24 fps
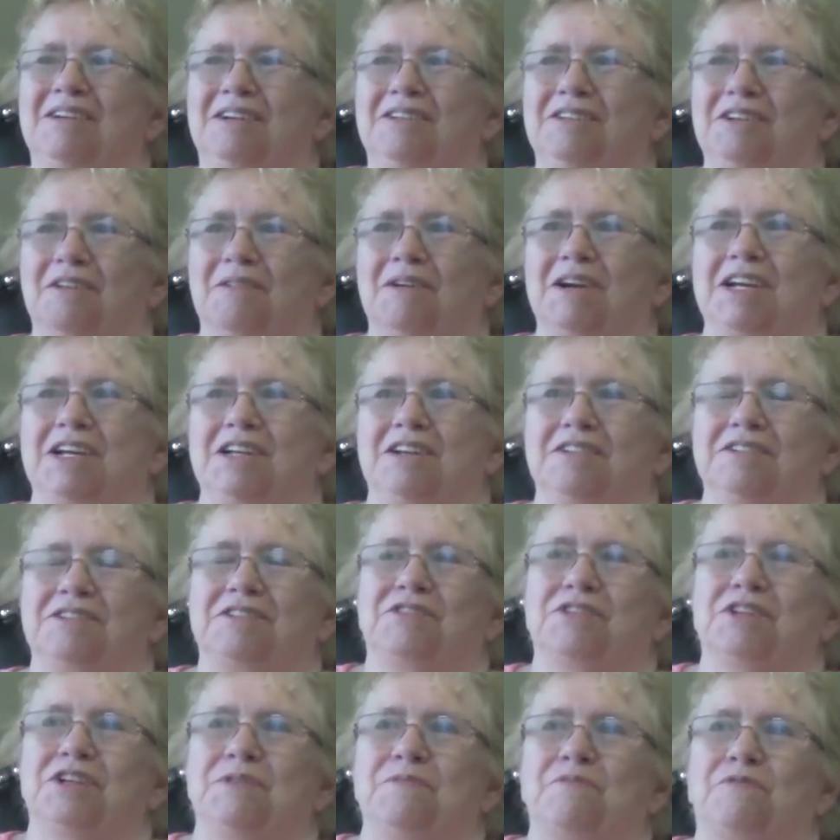You know, I can
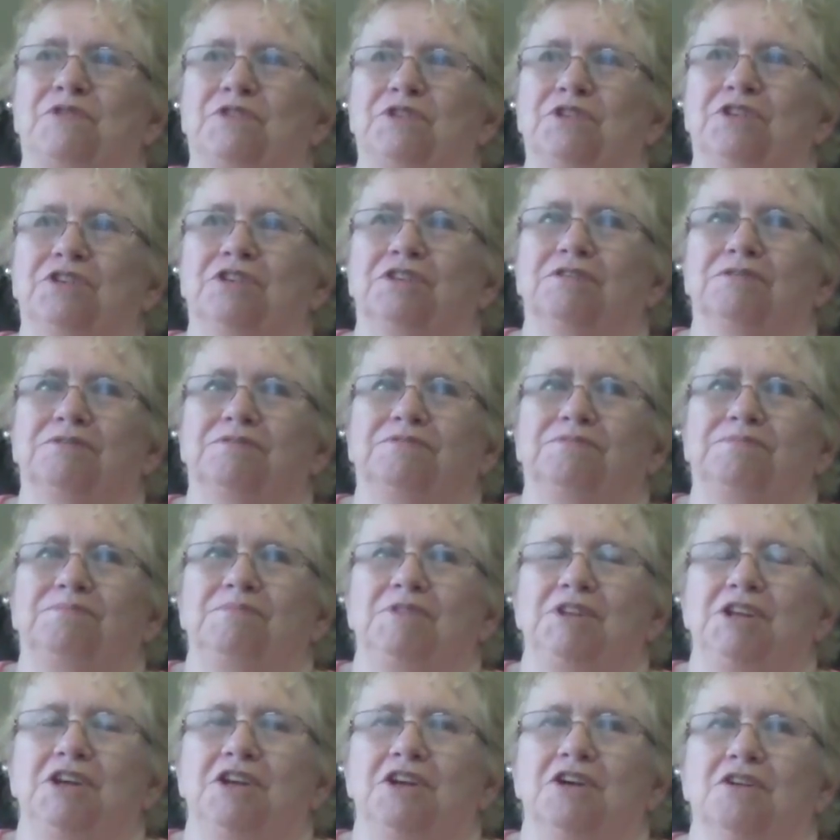sleep for,
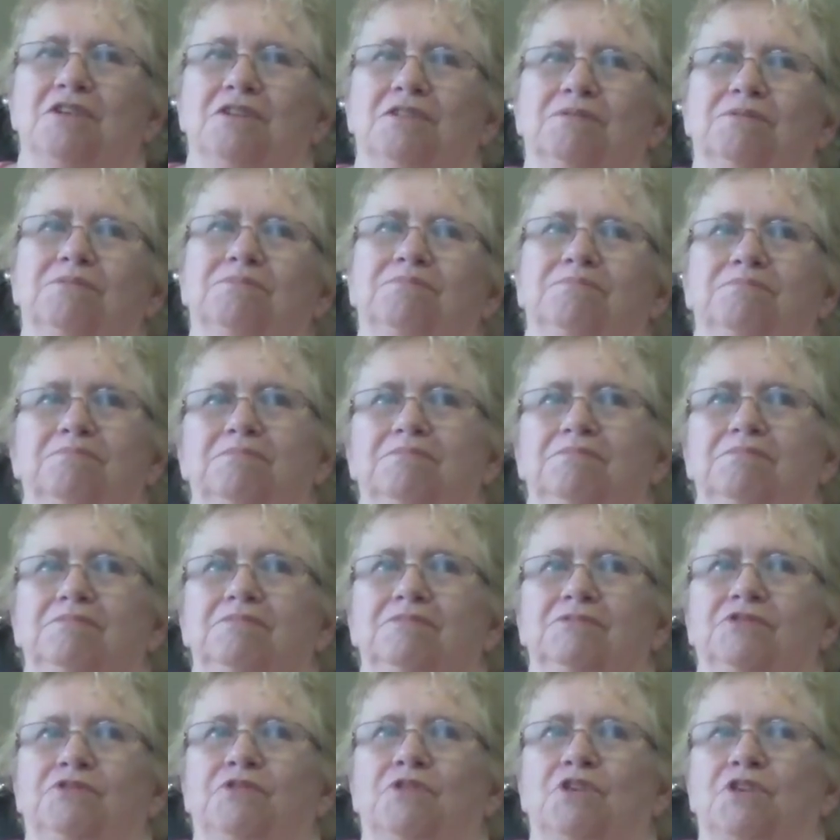you know,
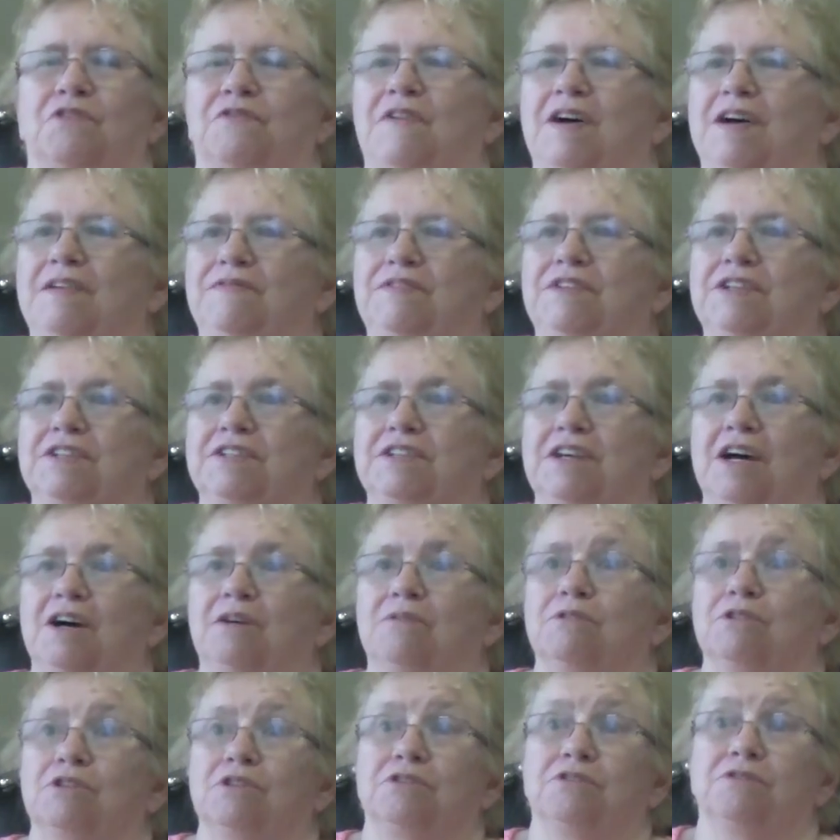4, 5, 6
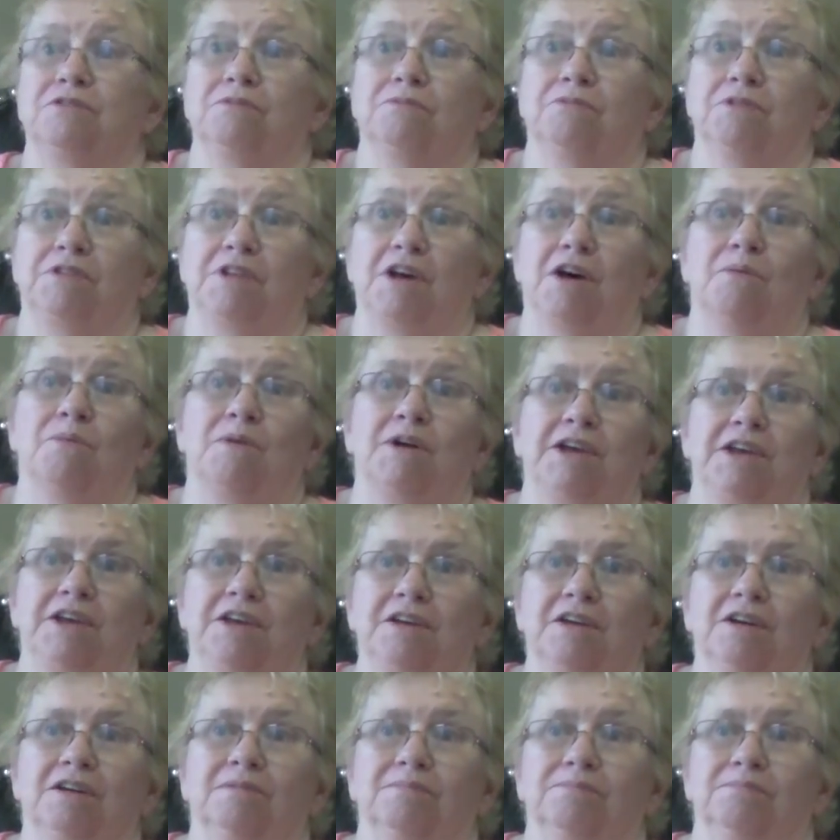hours without
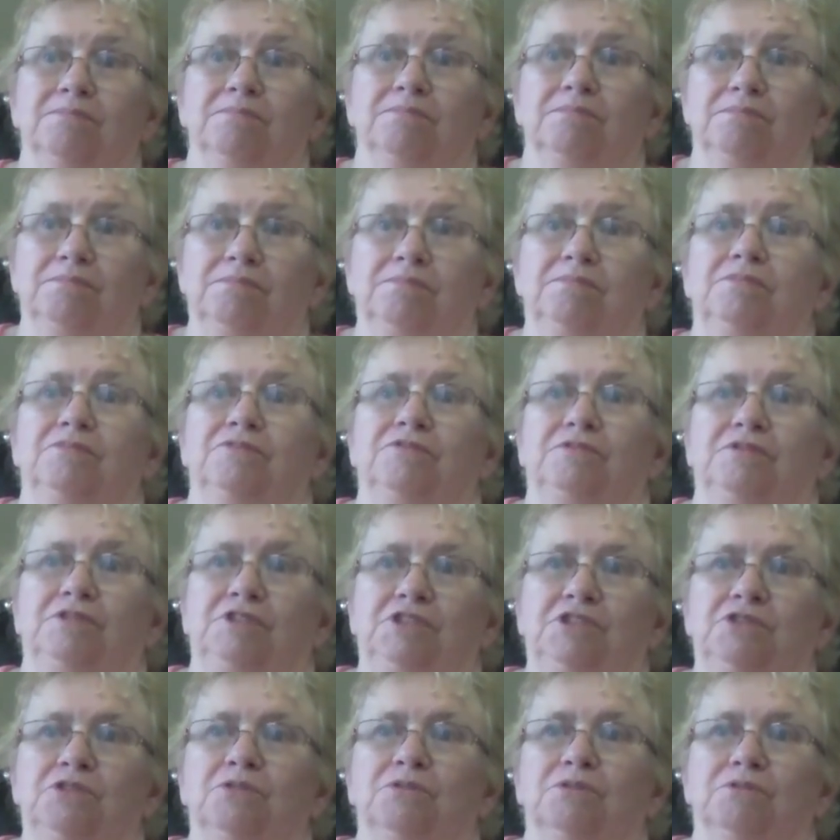waking up
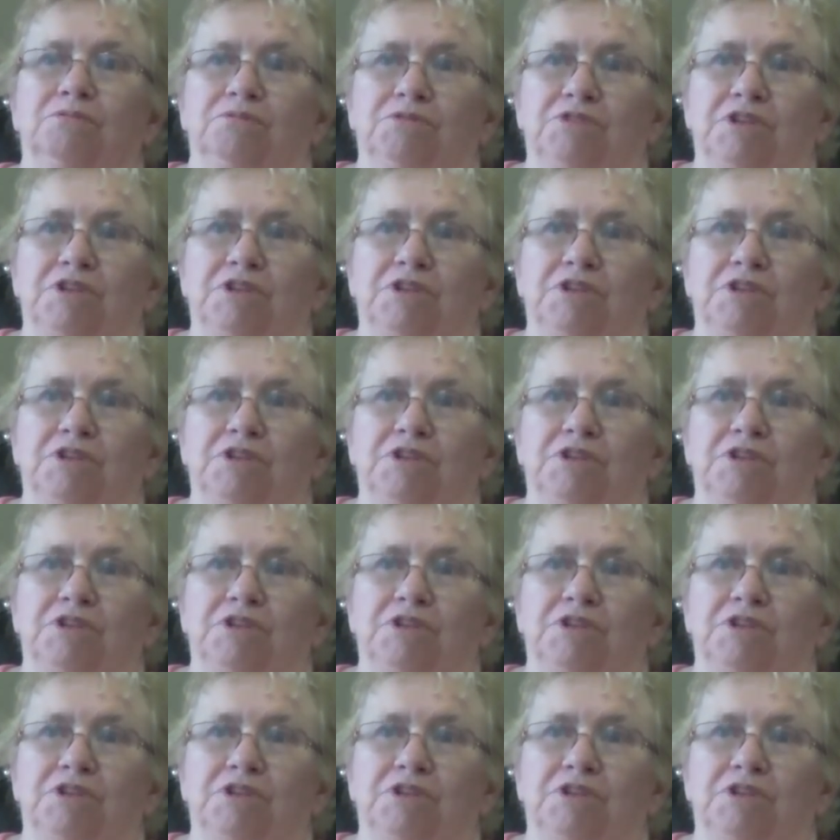to